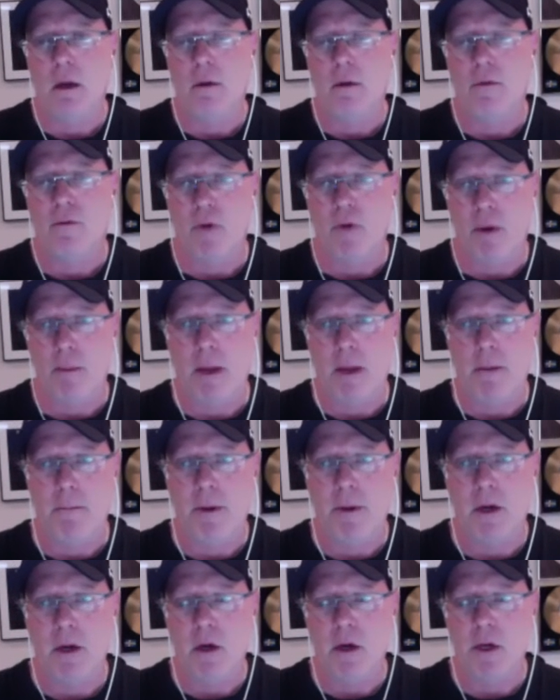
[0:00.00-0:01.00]
from it
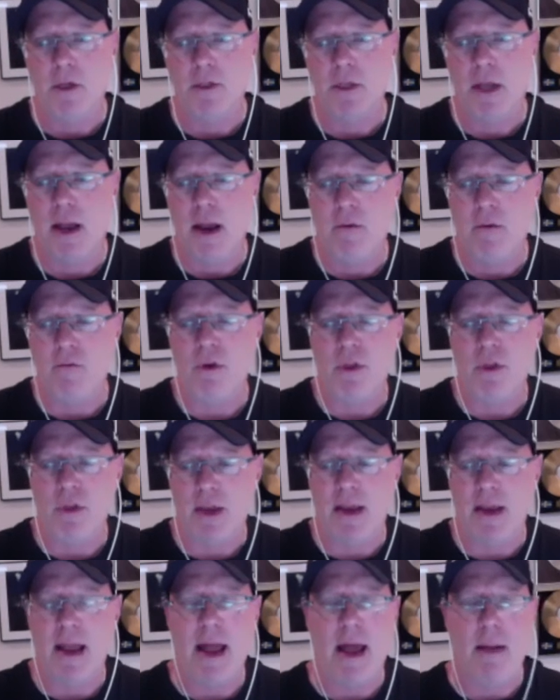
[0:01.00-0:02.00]
because
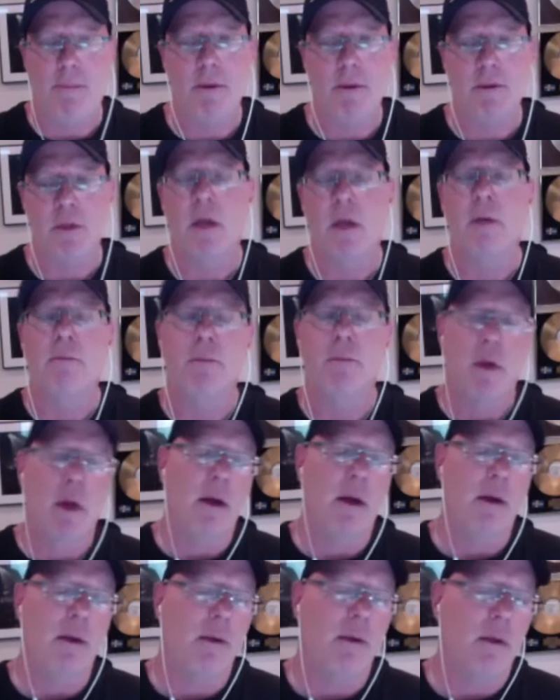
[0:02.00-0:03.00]
everything happens.
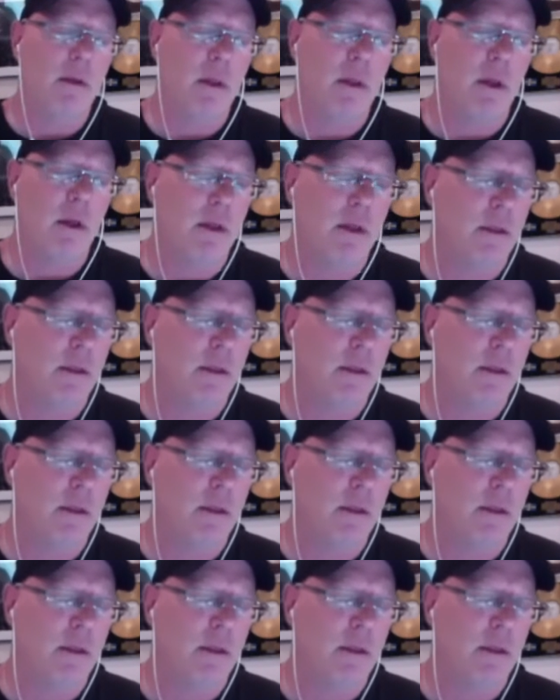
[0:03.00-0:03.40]
Let